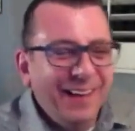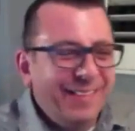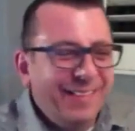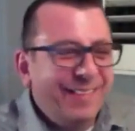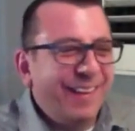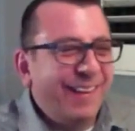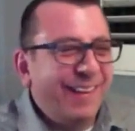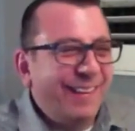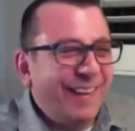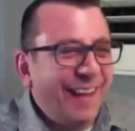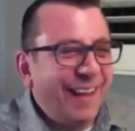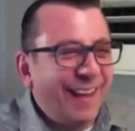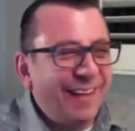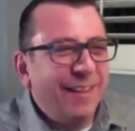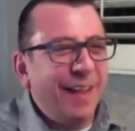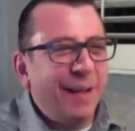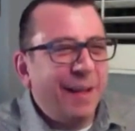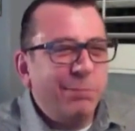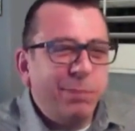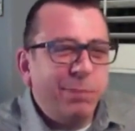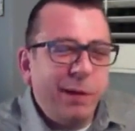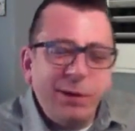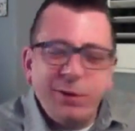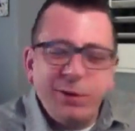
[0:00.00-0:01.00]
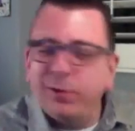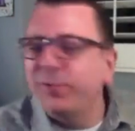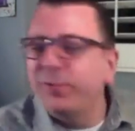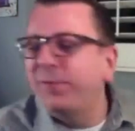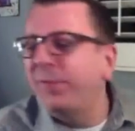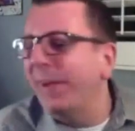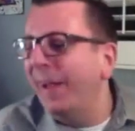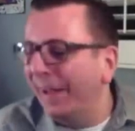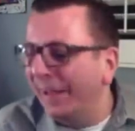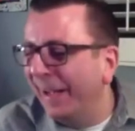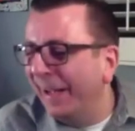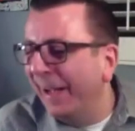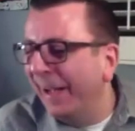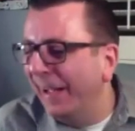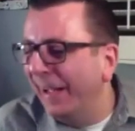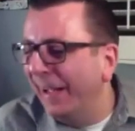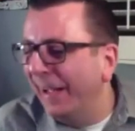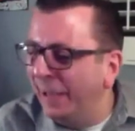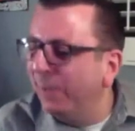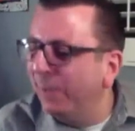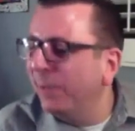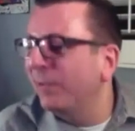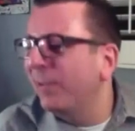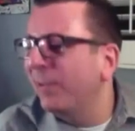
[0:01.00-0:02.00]
like that Beatles fan guy.
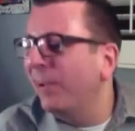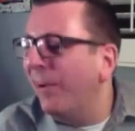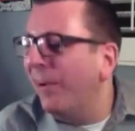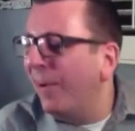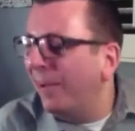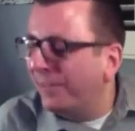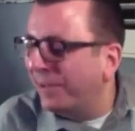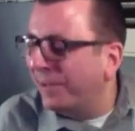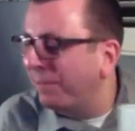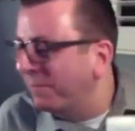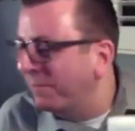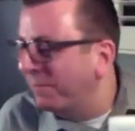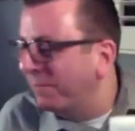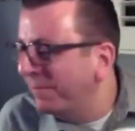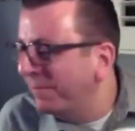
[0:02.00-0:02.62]
He was awesome.